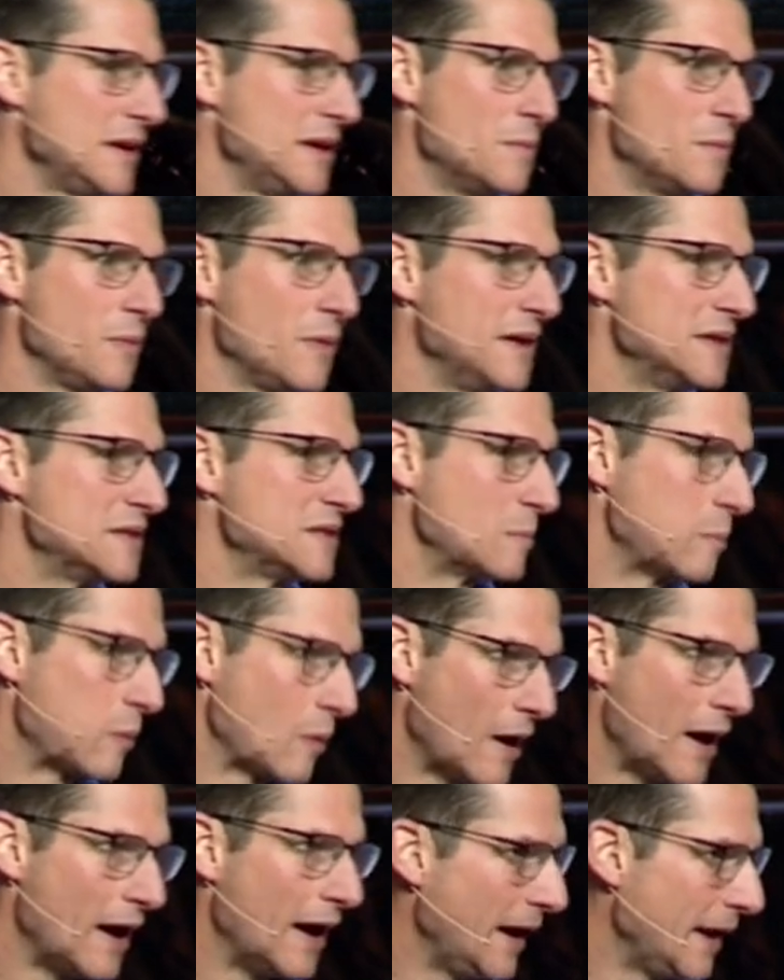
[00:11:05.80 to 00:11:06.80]
in a place of
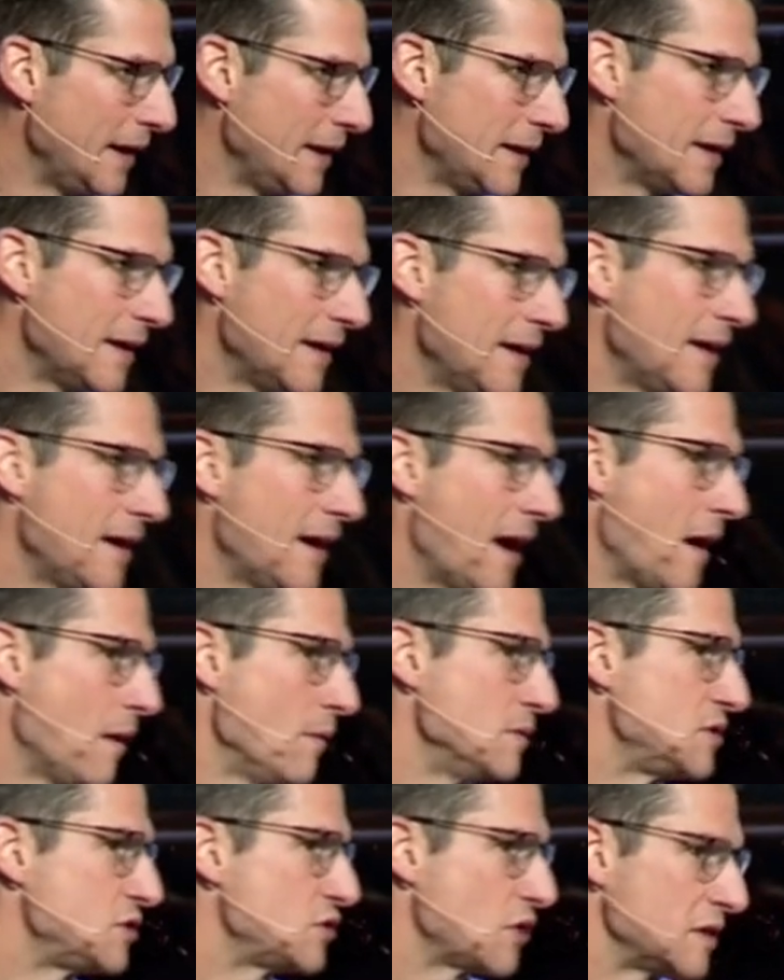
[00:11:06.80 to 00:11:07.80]
pride. I
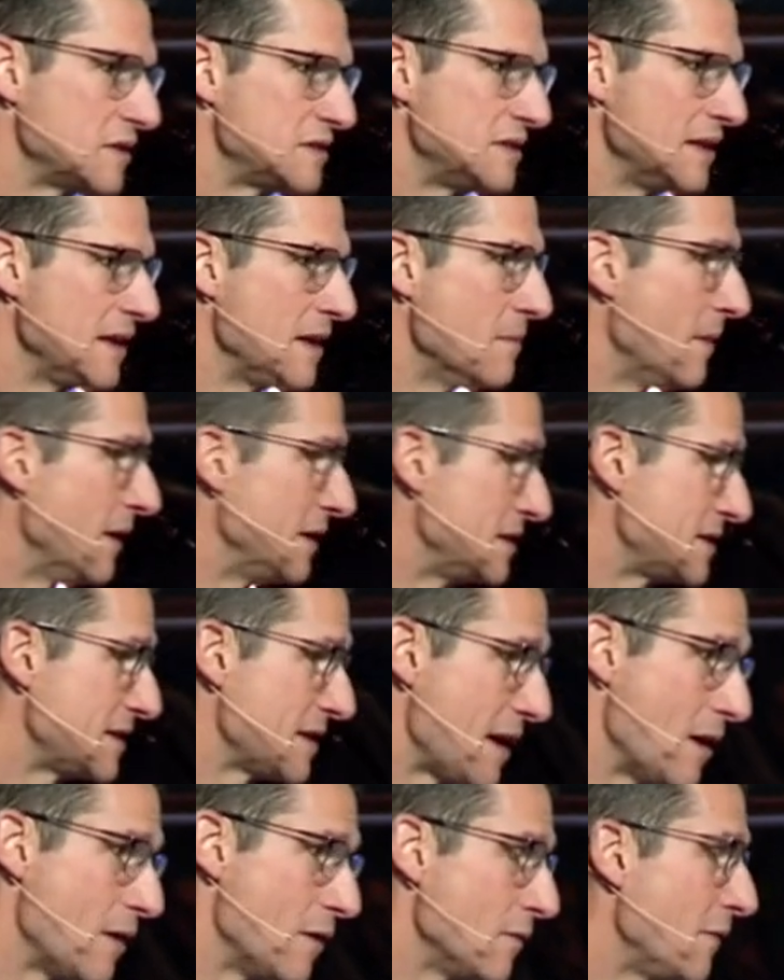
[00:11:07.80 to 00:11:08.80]
was trusting in
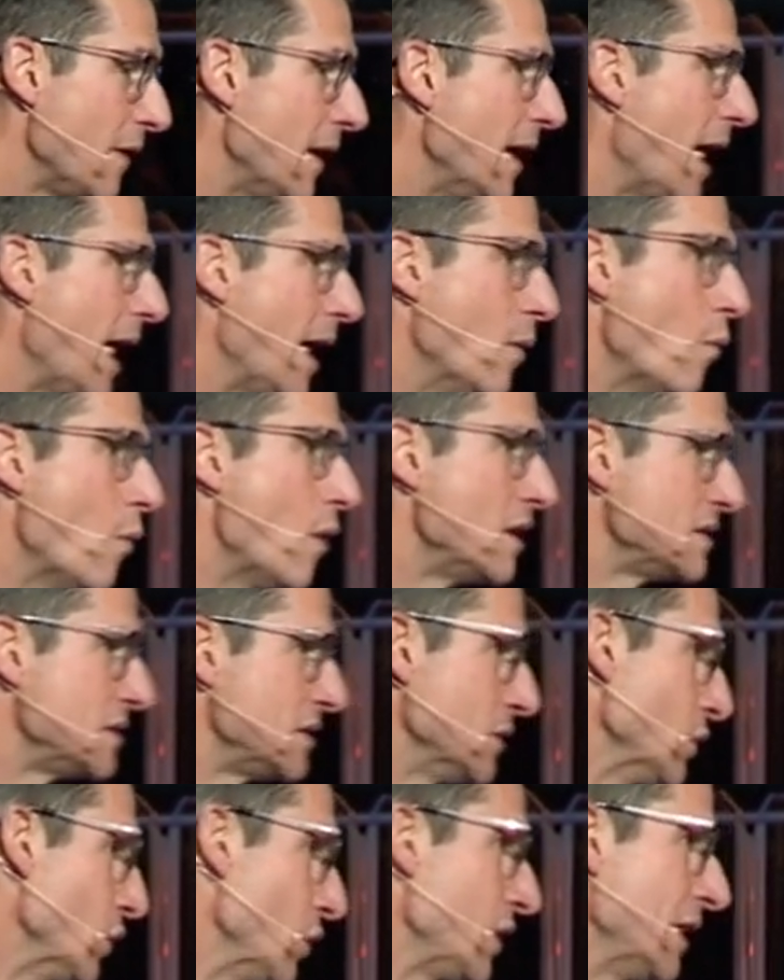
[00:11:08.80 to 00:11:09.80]
myself. I, I
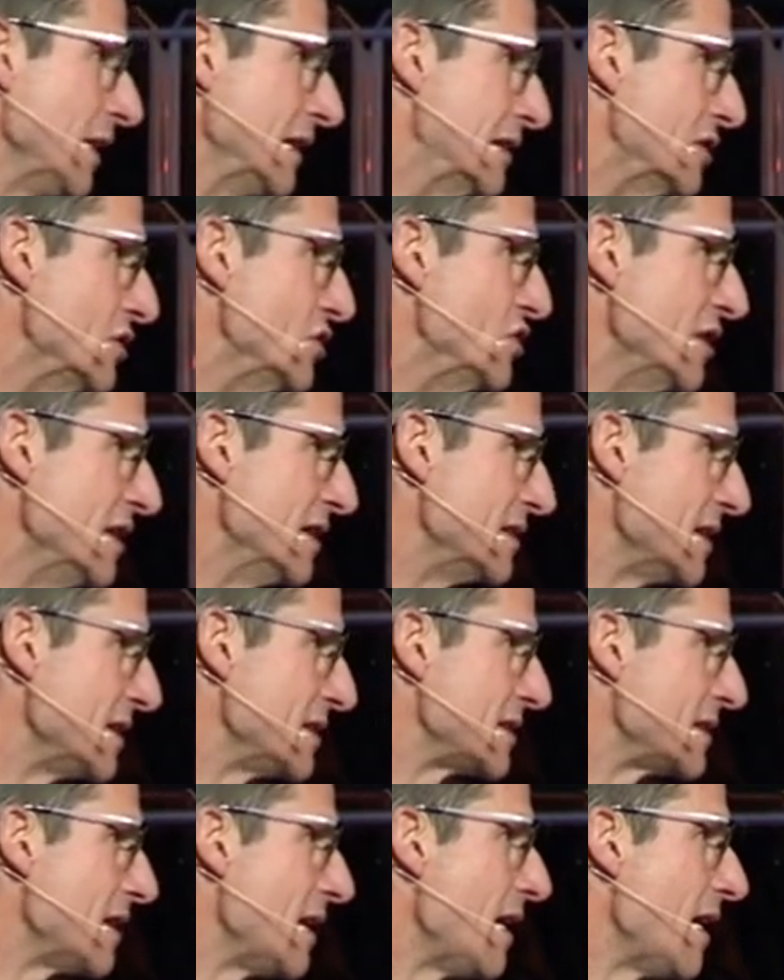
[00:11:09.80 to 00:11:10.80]
wasn't looking to
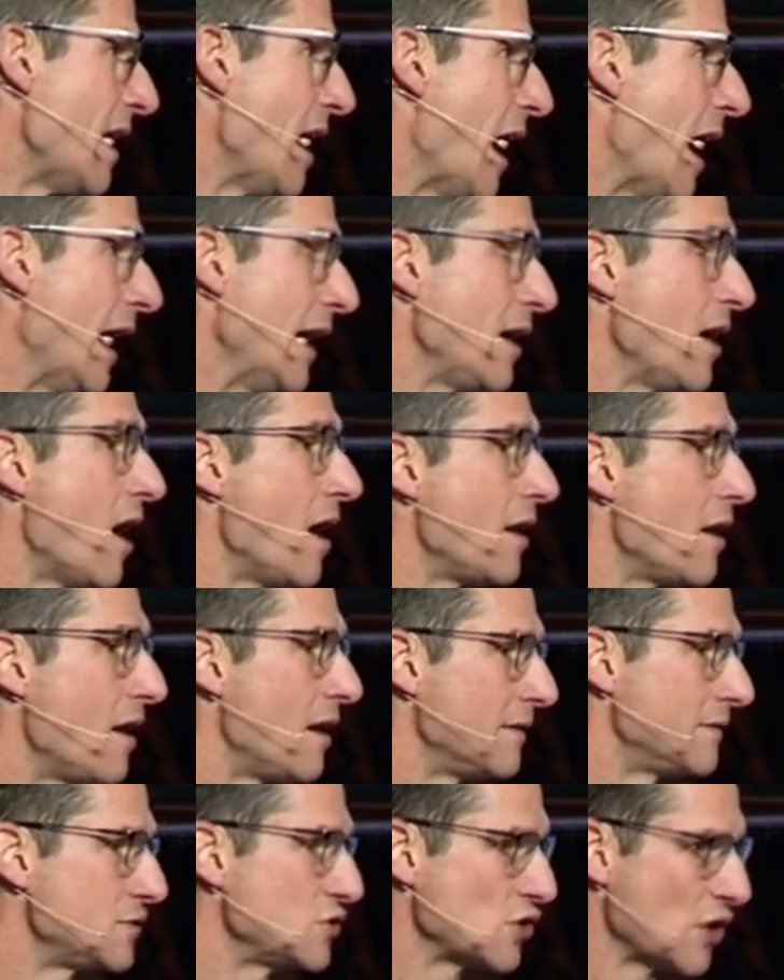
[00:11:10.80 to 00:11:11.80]
Jesus. I got
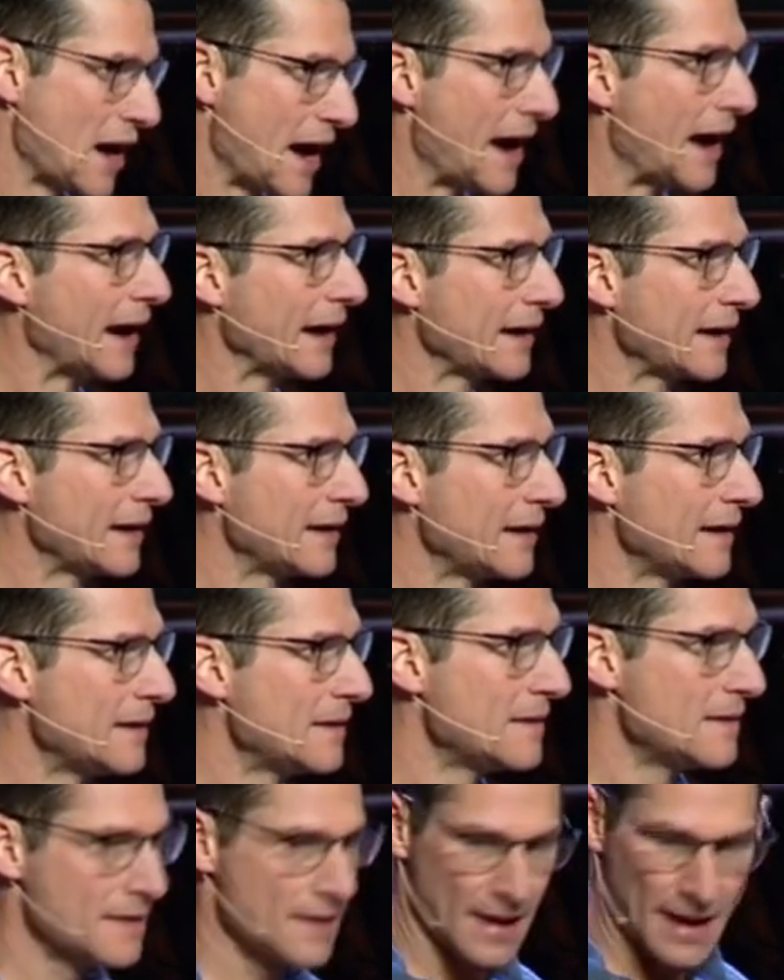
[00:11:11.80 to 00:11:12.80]
off track.
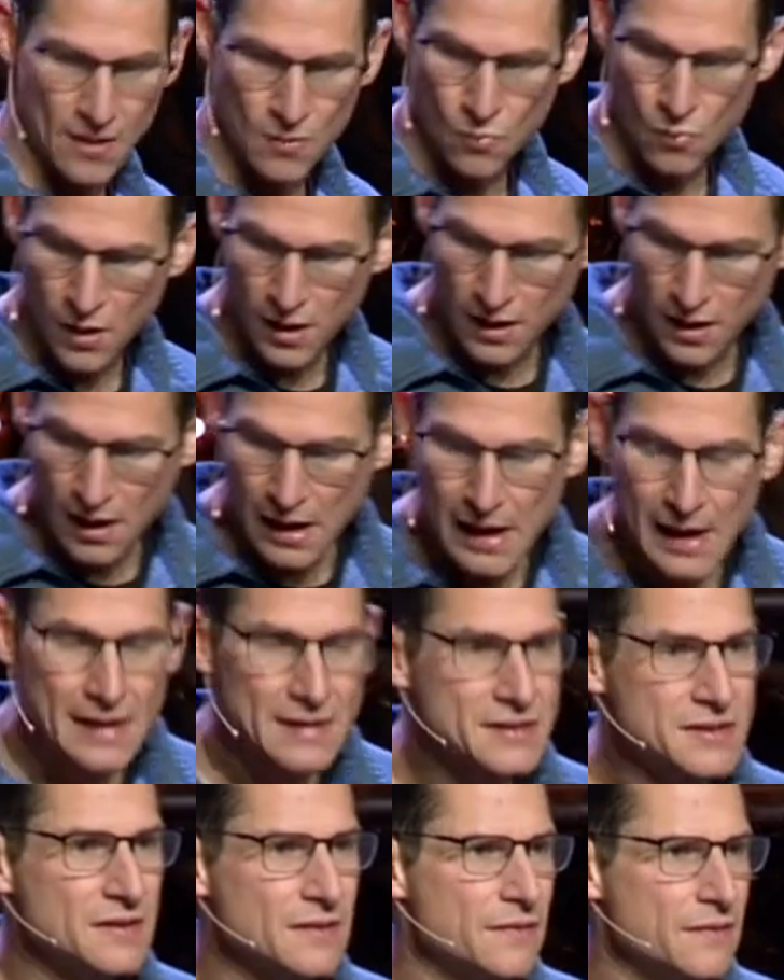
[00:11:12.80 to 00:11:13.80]
And what
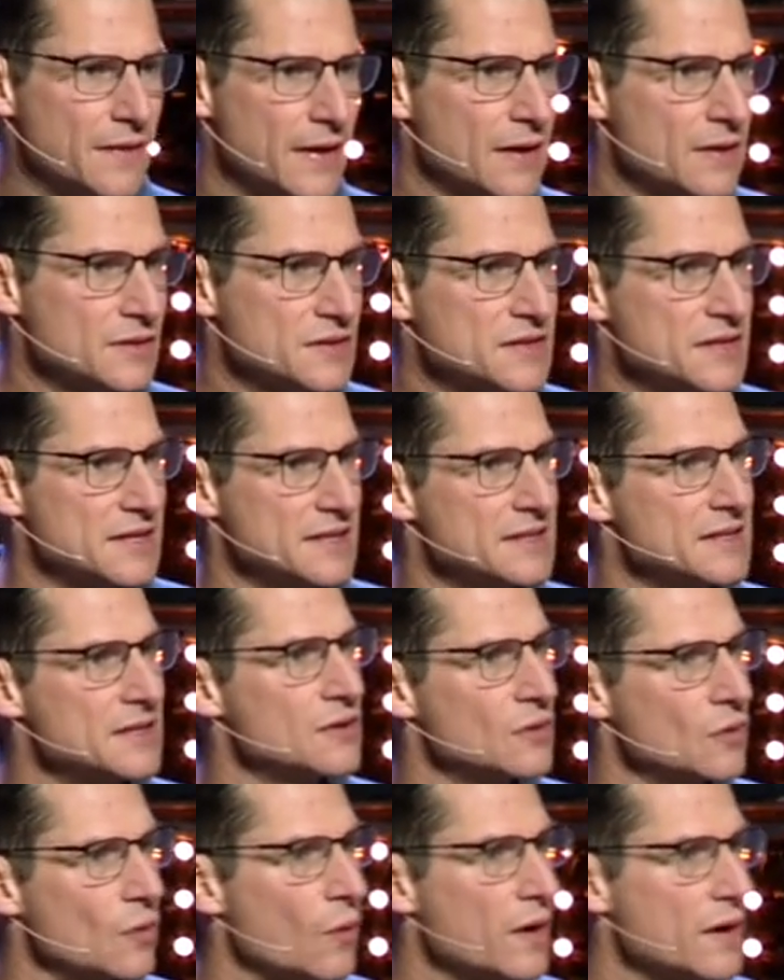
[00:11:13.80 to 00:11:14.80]
caused the Pharisees and
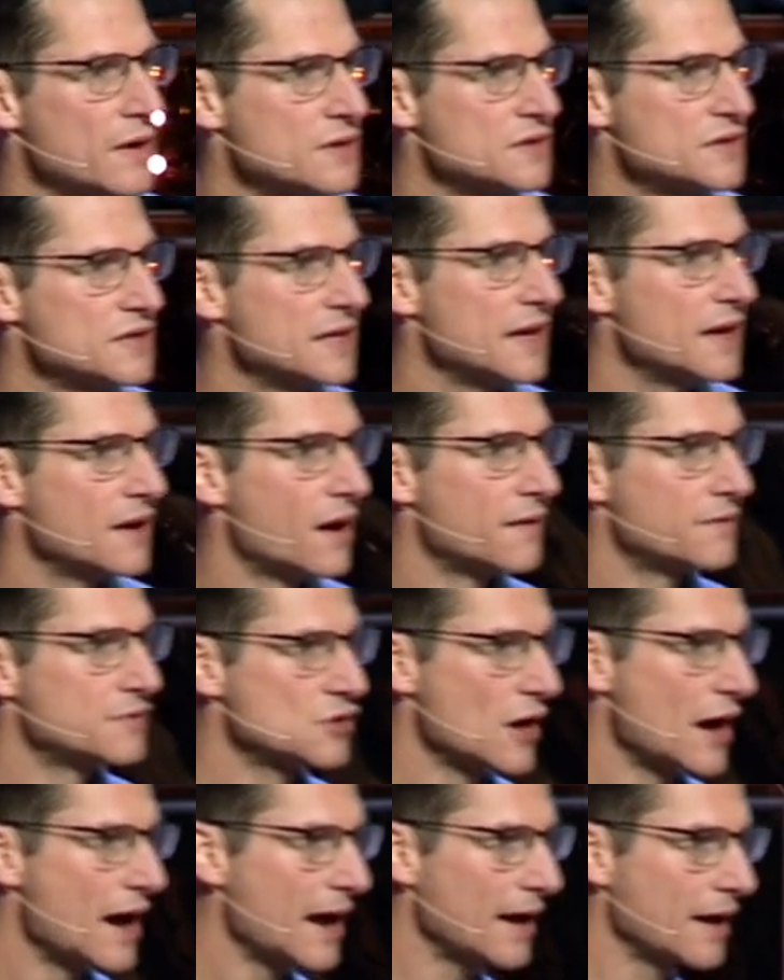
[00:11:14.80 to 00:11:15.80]
the lawyers to get off
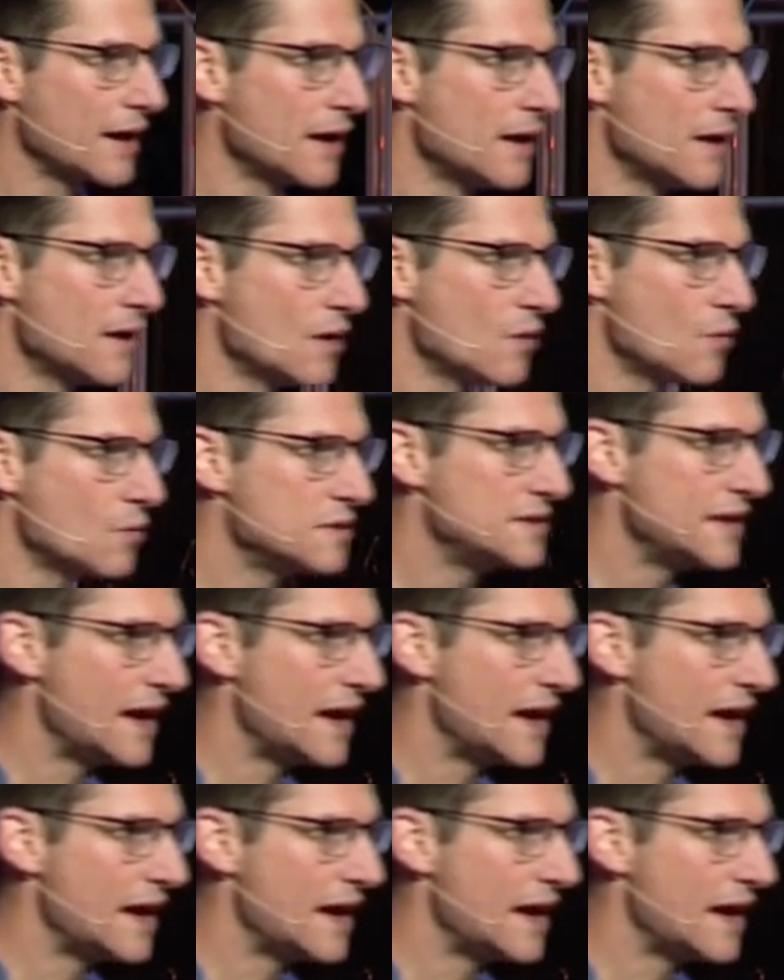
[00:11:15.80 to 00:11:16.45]
track was